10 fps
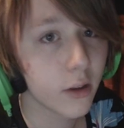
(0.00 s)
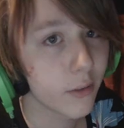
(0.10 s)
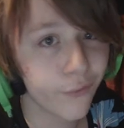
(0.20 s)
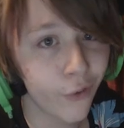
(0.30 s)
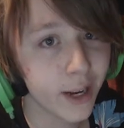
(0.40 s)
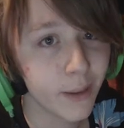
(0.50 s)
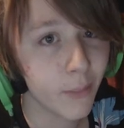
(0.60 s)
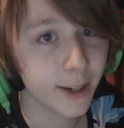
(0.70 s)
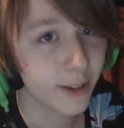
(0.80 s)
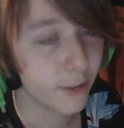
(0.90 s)
Freaking
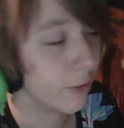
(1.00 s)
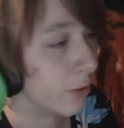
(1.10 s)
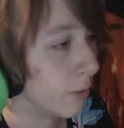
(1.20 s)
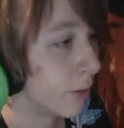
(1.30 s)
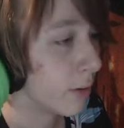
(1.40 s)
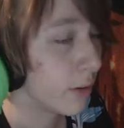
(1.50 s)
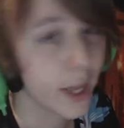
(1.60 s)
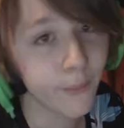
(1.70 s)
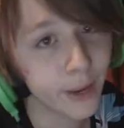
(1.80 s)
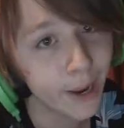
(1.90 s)
monkeys, dude. Ne never